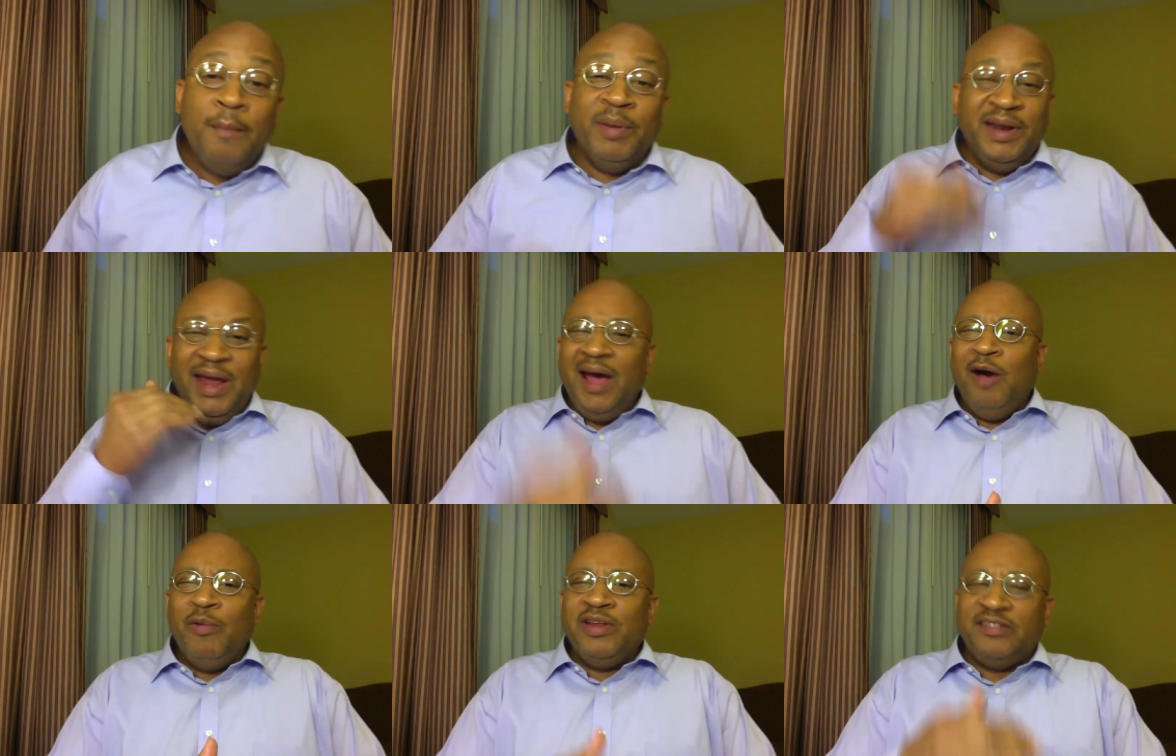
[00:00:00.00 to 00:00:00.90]
But
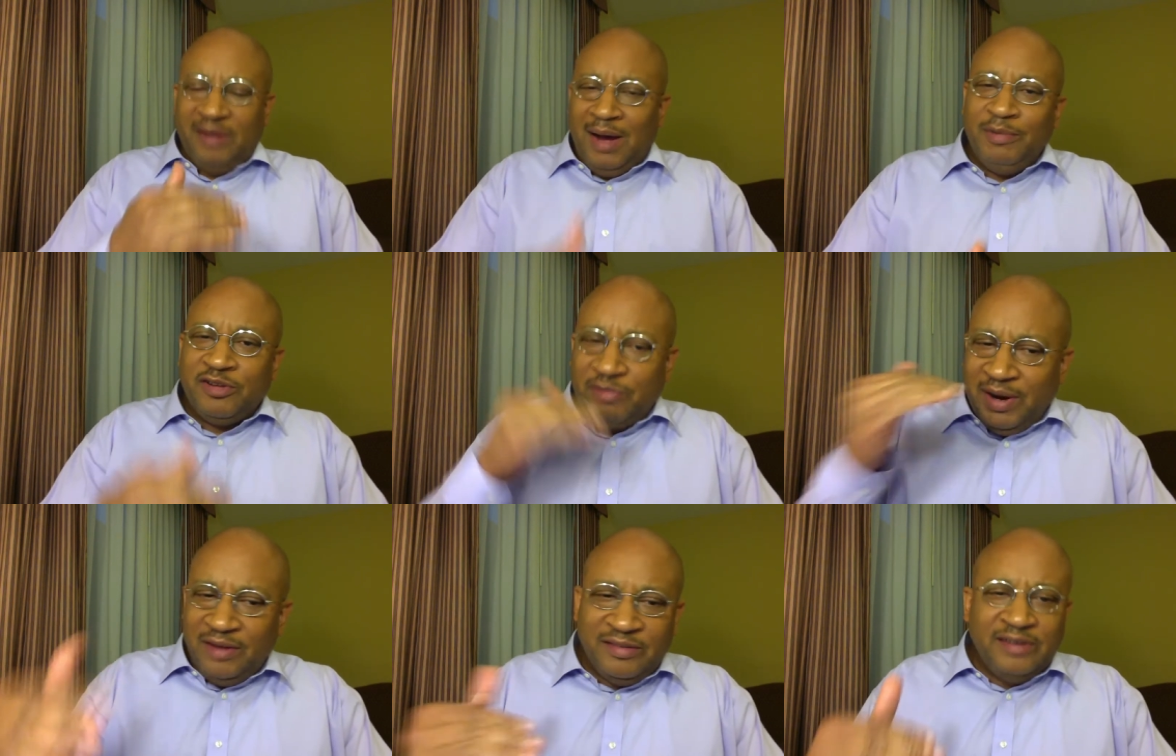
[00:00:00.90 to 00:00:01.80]
now when it's time to
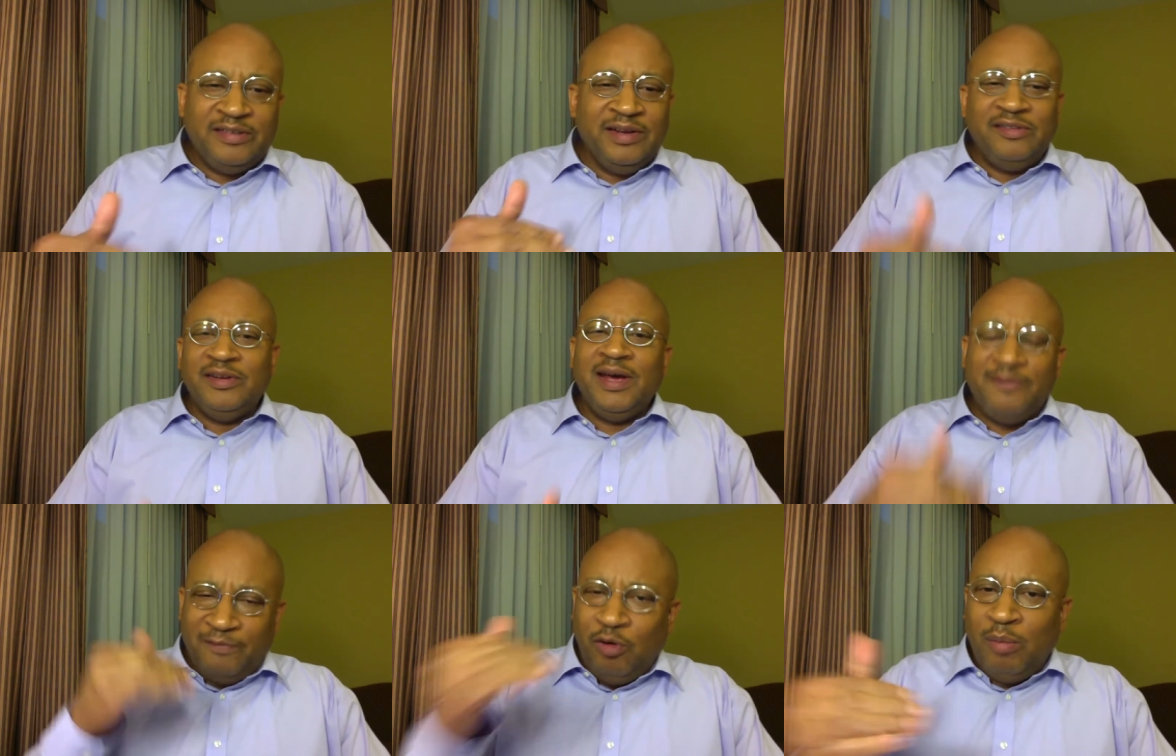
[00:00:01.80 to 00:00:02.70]
transition into that
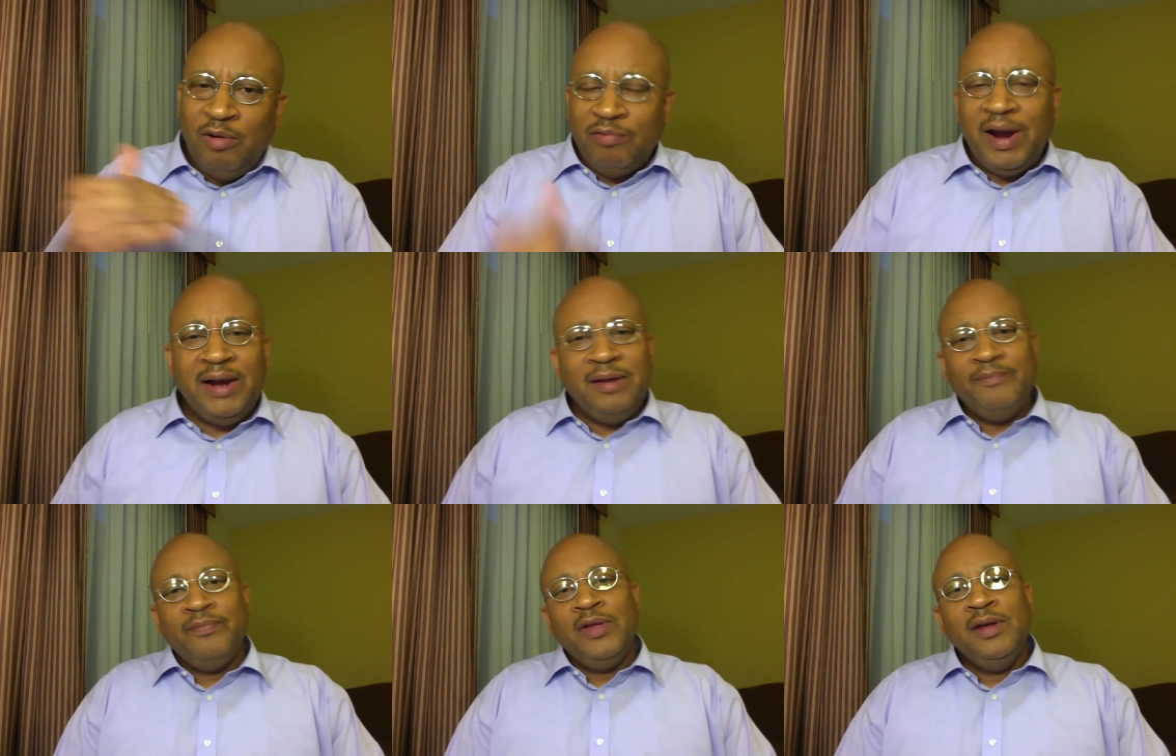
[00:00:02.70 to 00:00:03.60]
formal
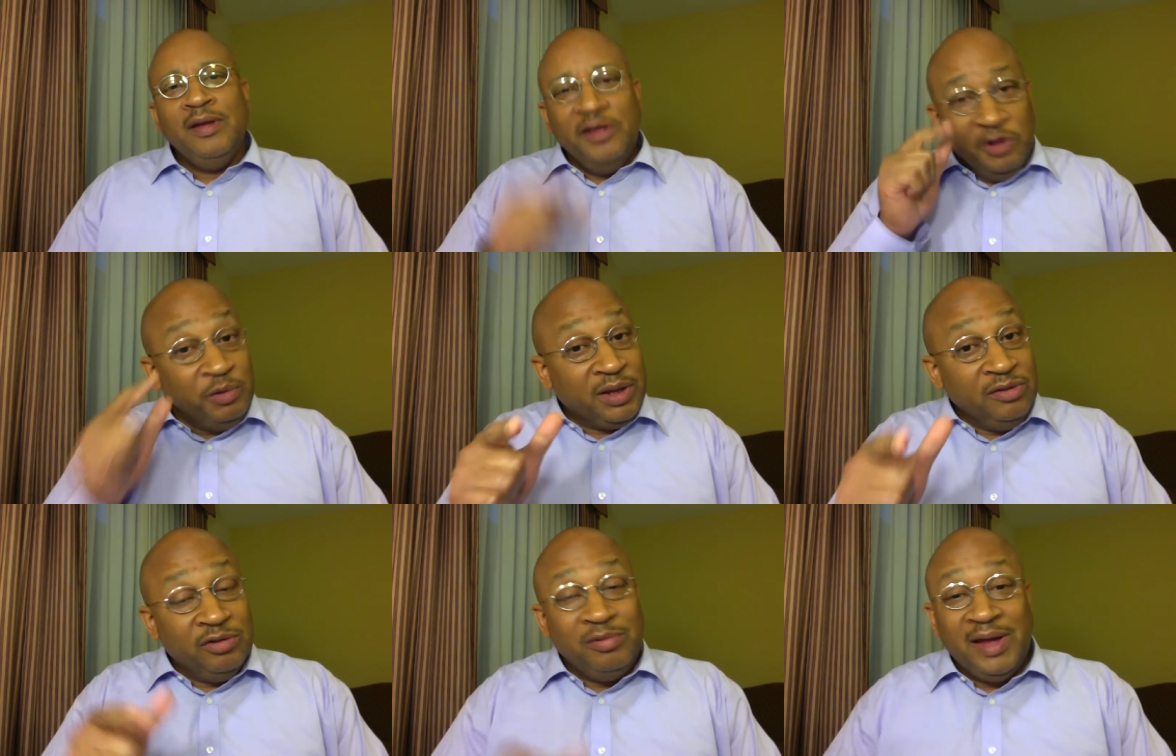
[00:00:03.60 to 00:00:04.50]
writing, you
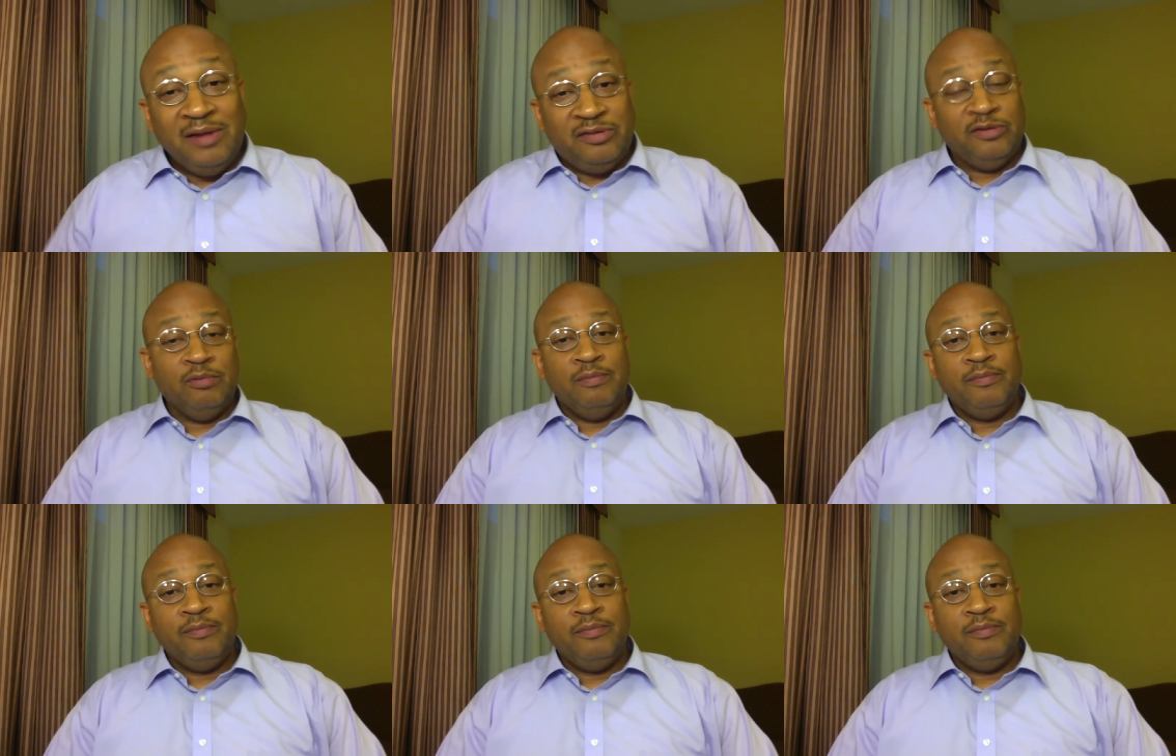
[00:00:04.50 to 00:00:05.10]
can do that too.